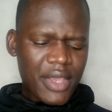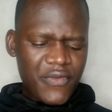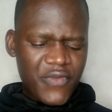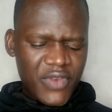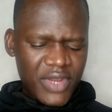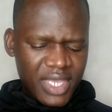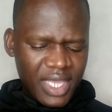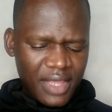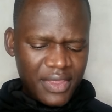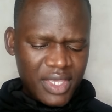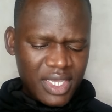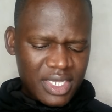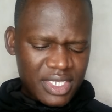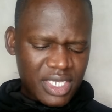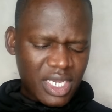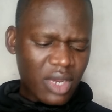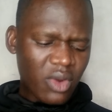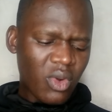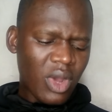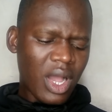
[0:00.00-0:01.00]
if Rigathi
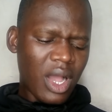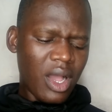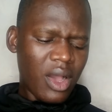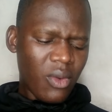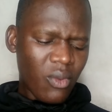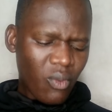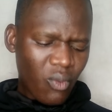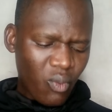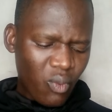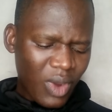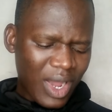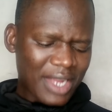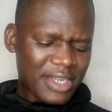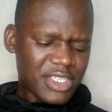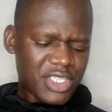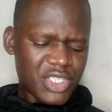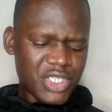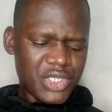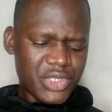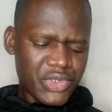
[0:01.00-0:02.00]
Gachagua
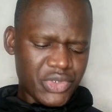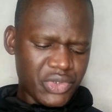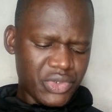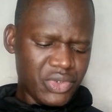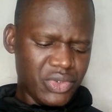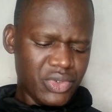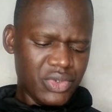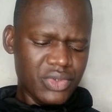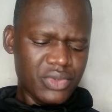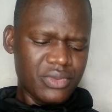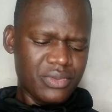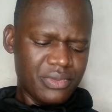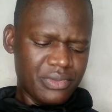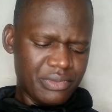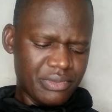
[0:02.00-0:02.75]
wants to